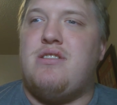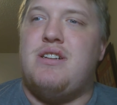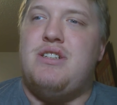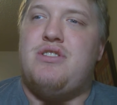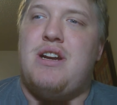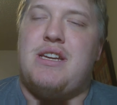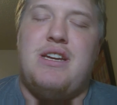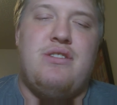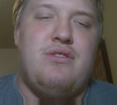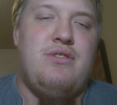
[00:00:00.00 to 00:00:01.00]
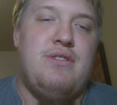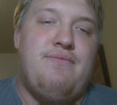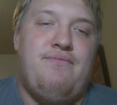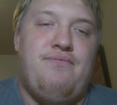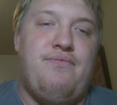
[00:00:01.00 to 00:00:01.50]
are going to try to kindle. And
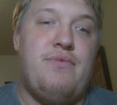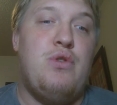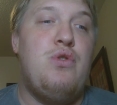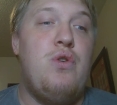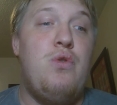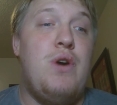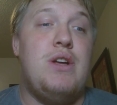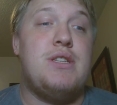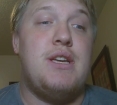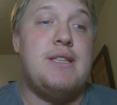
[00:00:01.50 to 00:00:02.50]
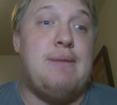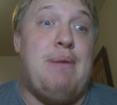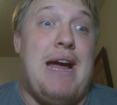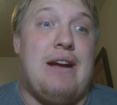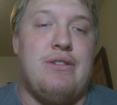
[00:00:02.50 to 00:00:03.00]
who else against the
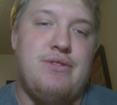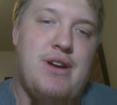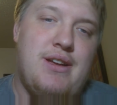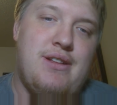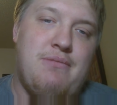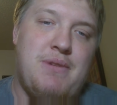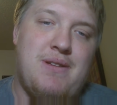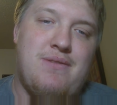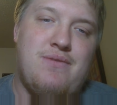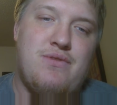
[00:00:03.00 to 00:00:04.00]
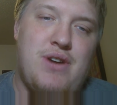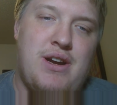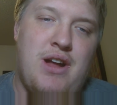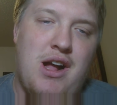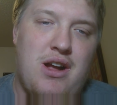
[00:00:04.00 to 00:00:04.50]
Packers, right? I mean, try
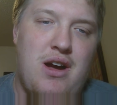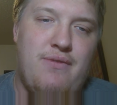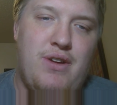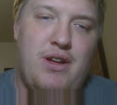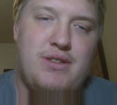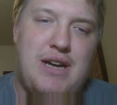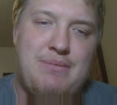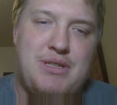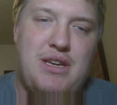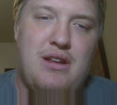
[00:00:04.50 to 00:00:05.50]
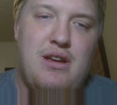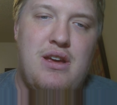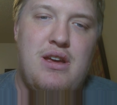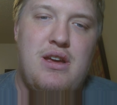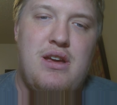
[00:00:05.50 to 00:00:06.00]
to knock off a top seed.
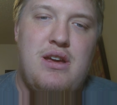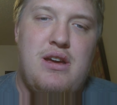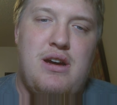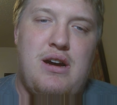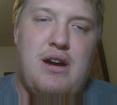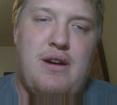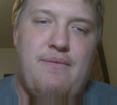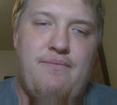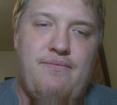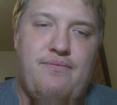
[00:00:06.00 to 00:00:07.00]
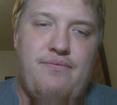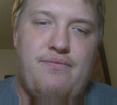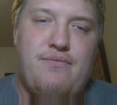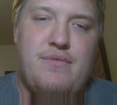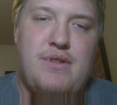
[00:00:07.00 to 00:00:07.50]

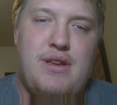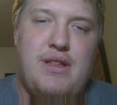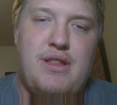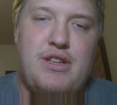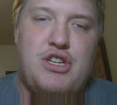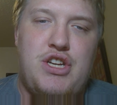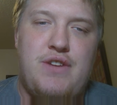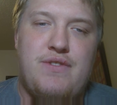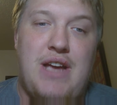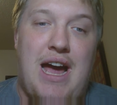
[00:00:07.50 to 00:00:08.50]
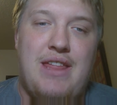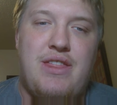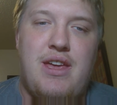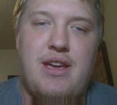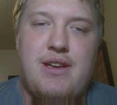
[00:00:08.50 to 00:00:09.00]
And then the Chiefs, I
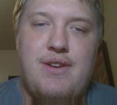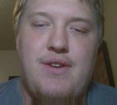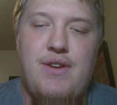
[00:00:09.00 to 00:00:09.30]
think,